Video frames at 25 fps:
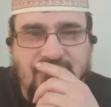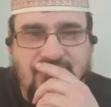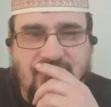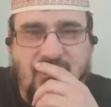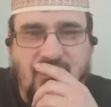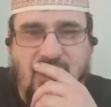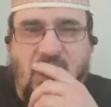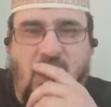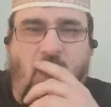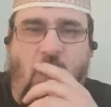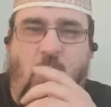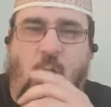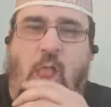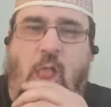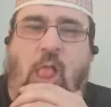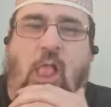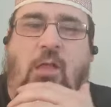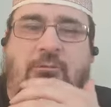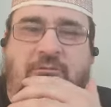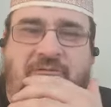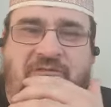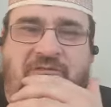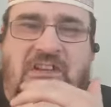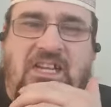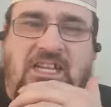Oh,
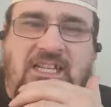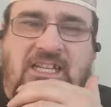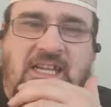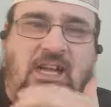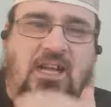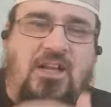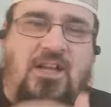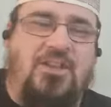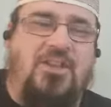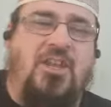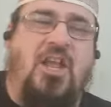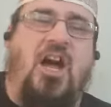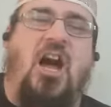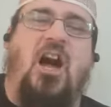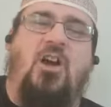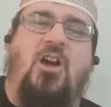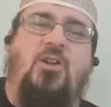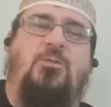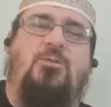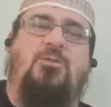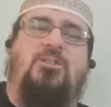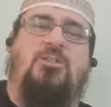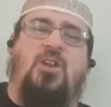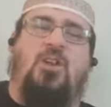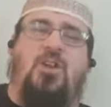uh, vinegar.
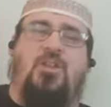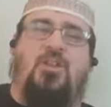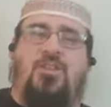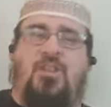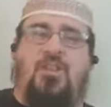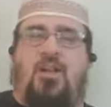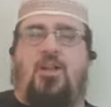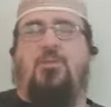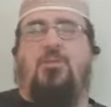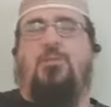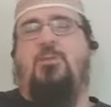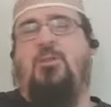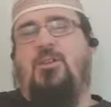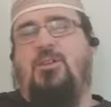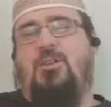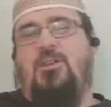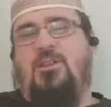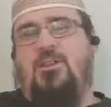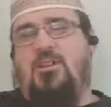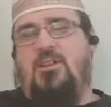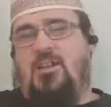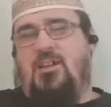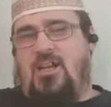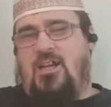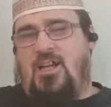No, God, no.
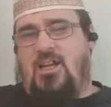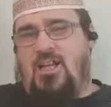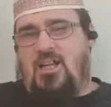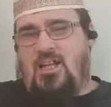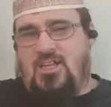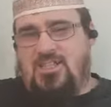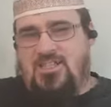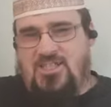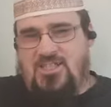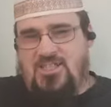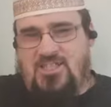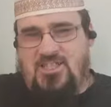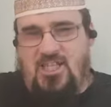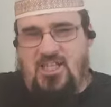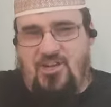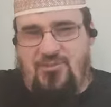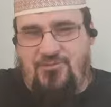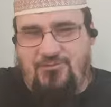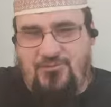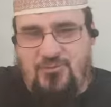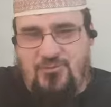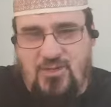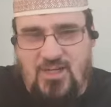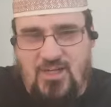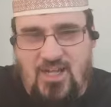Oh,
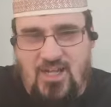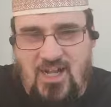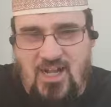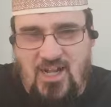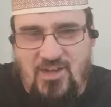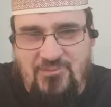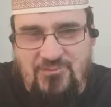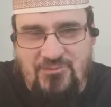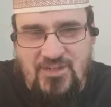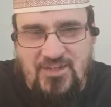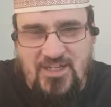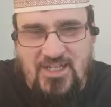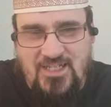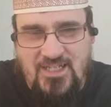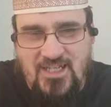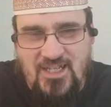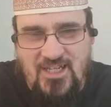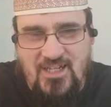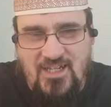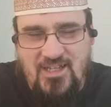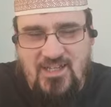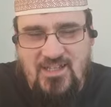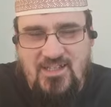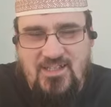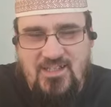astaghfirullah. Vinegar.